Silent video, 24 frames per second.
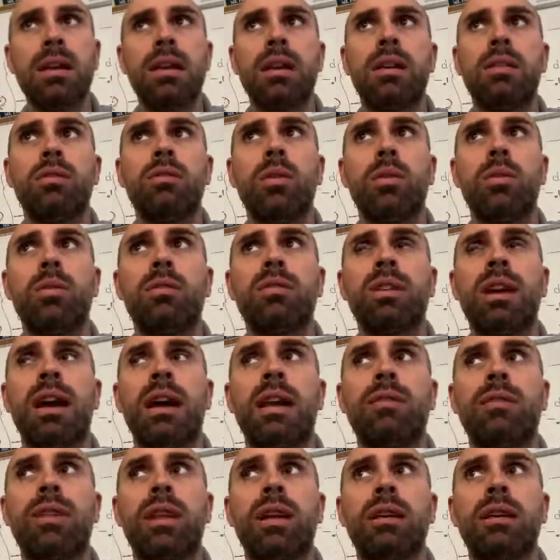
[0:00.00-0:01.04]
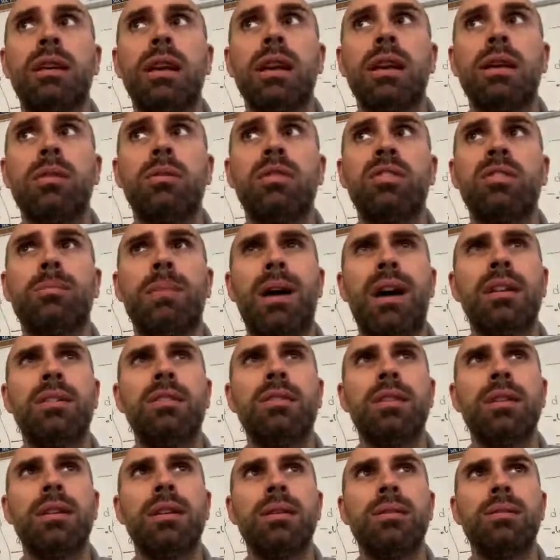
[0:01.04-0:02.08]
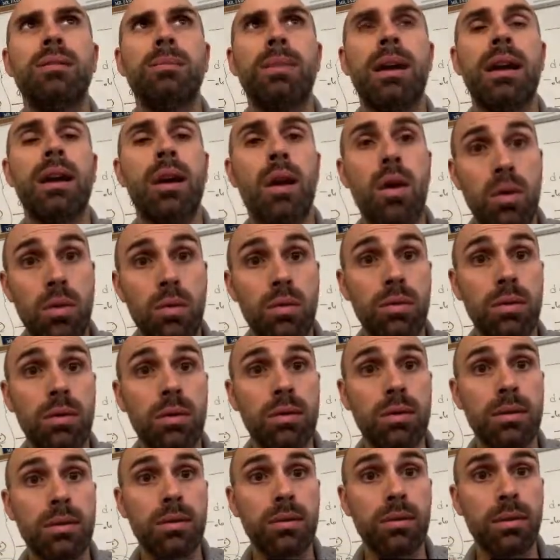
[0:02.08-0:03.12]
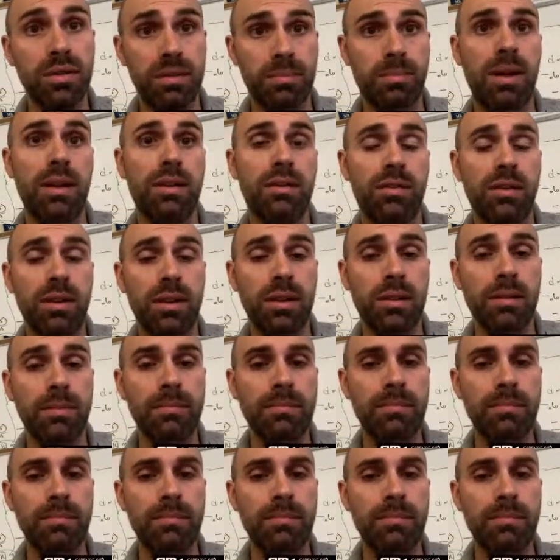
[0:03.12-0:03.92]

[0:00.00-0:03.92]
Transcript: So it's kind of like a response video to my own response video.